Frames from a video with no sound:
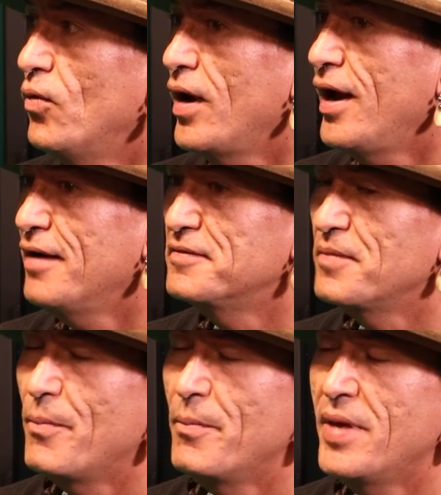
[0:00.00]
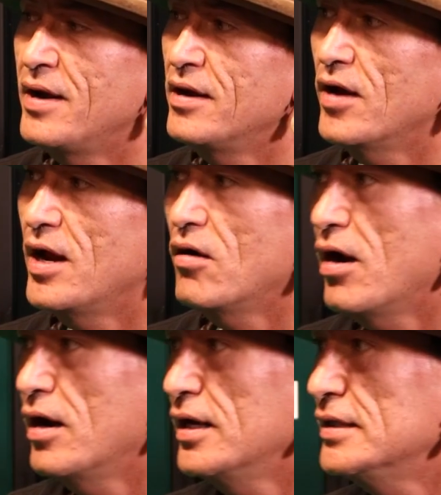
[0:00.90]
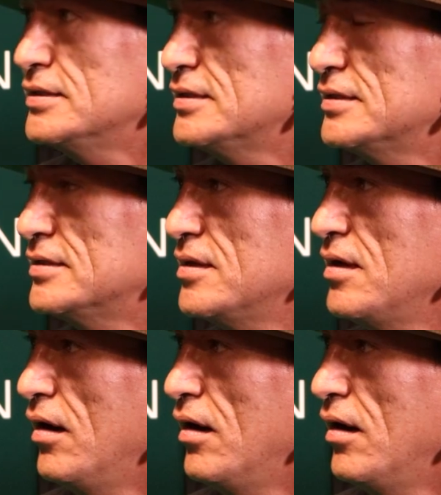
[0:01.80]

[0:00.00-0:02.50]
where I have many great artists,